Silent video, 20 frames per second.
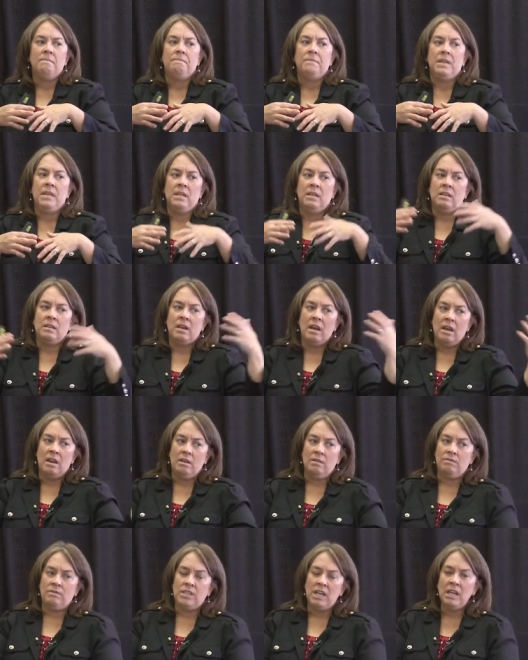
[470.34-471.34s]
In
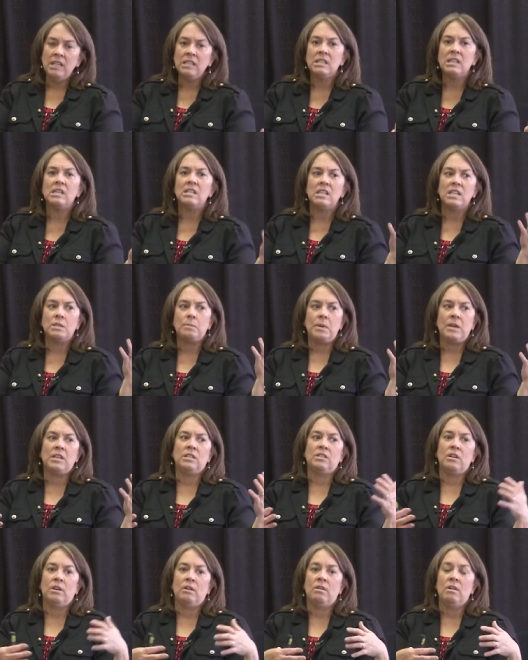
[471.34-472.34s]
kind of Texas, it's
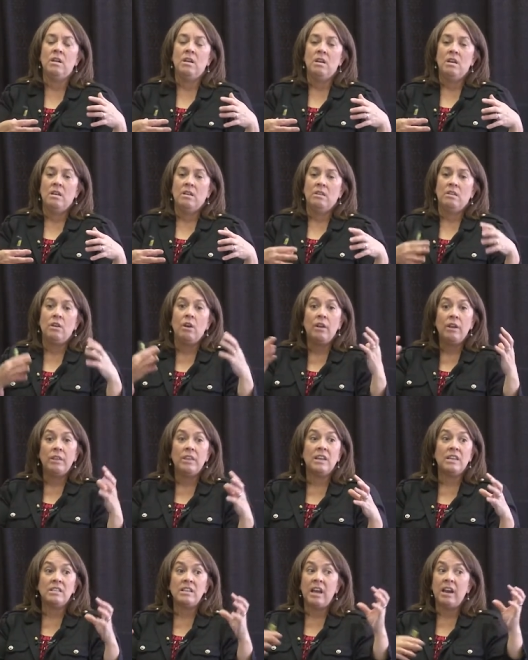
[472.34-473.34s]
based on, the only
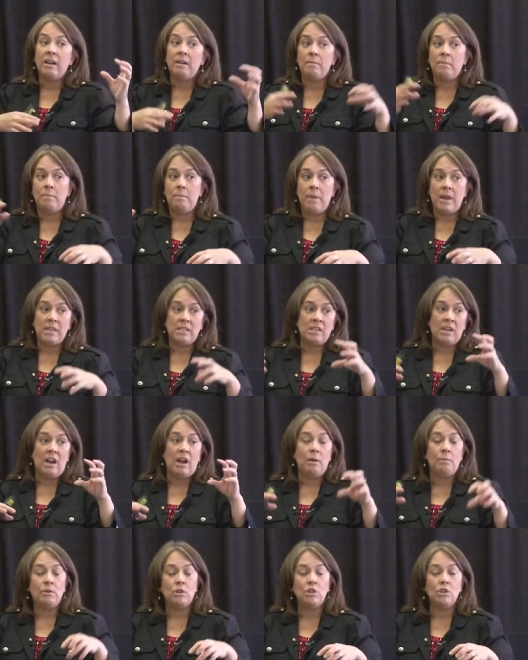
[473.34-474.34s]
thing is not based on
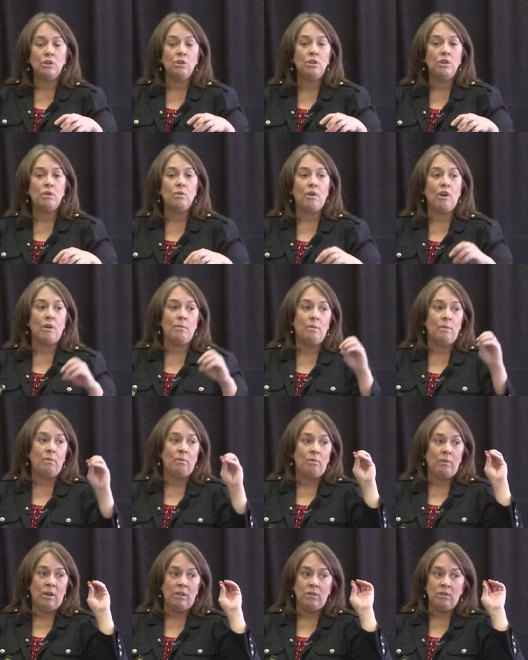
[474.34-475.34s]
how mature you are, but
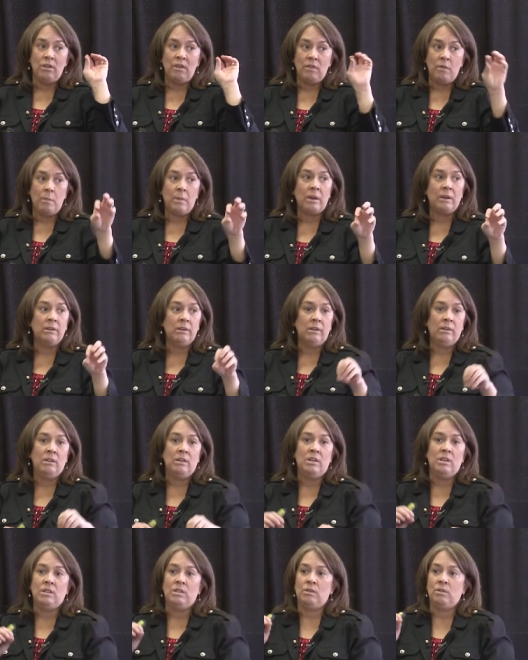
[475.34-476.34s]
whether you have a mental
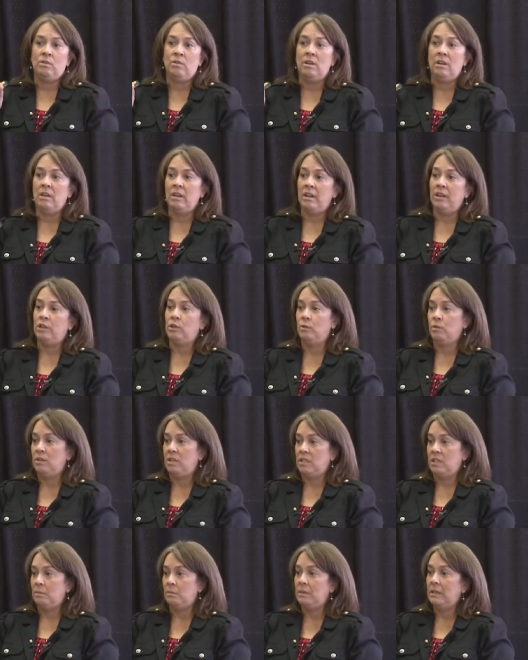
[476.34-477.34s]
illness or an intellectual
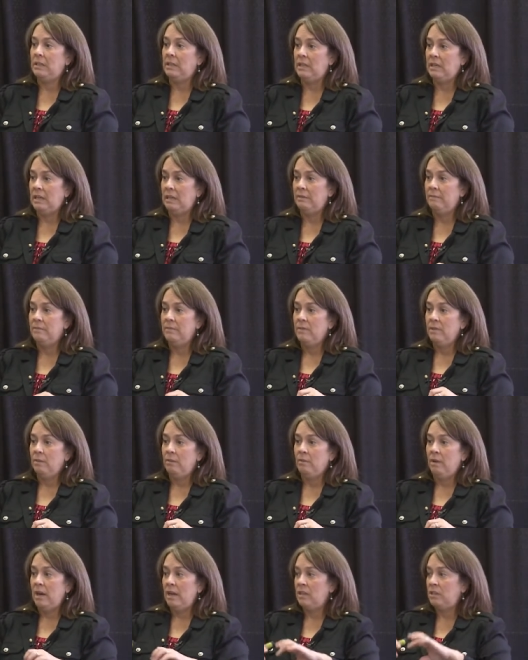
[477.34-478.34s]
disability,
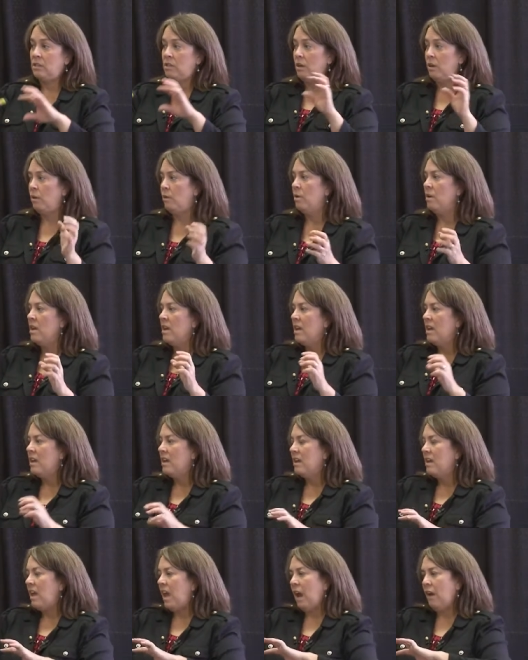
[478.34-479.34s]
right? So
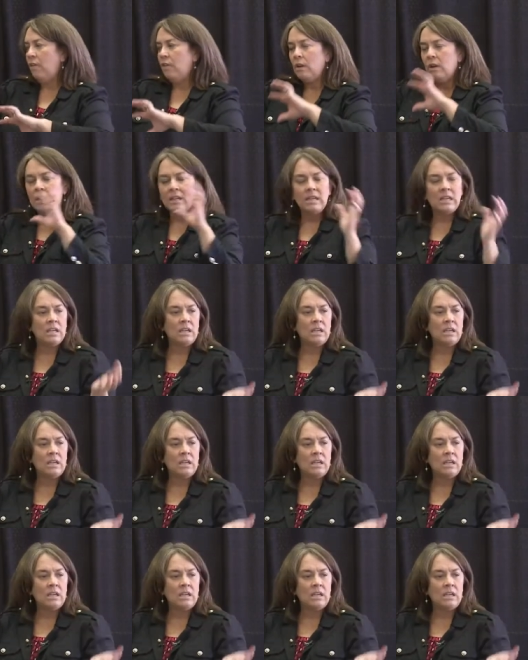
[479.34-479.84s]
every